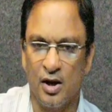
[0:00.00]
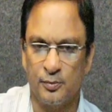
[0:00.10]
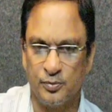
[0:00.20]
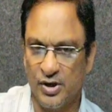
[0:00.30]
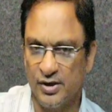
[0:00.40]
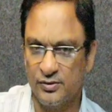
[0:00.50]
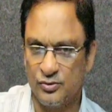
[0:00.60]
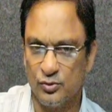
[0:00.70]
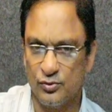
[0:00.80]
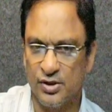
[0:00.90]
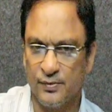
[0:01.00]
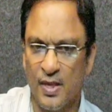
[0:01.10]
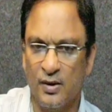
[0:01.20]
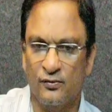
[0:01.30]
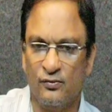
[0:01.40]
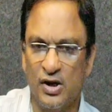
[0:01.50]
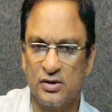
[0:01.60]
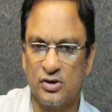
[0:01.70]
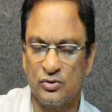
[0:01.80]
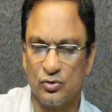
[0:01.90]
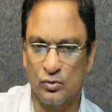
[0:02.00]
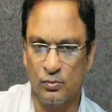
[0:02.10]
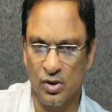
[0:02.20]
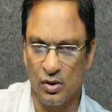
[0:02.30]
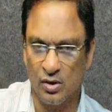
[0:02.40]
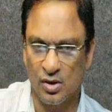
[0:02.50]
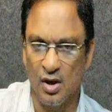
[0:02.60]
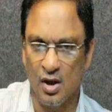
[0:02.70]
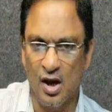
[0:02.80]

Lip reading: obtained through the file control block,